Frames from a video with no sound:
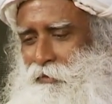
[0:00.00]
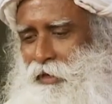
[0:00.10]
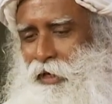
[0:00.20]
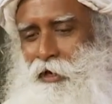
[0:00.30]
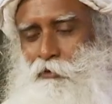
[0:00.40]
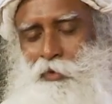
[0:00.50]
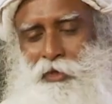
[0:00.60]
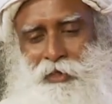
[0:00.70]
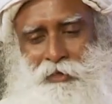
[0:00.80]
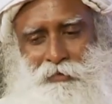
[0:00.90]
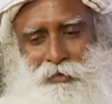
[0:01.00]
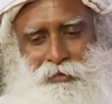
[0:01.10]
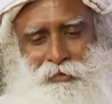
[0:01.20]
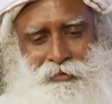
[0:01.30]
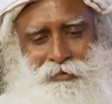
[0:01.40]
they have been
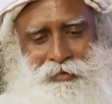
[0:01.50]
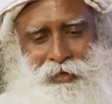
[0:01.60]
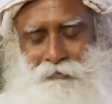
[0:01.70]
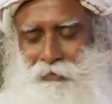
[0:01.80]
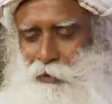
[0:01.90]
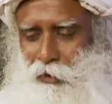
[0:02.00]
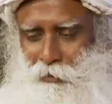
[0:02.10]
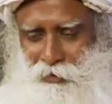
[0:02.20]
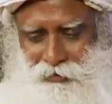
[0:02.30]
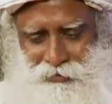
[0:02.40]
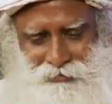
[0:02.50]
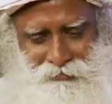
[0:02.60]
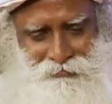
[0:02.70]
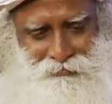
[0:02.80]
given a phenomenal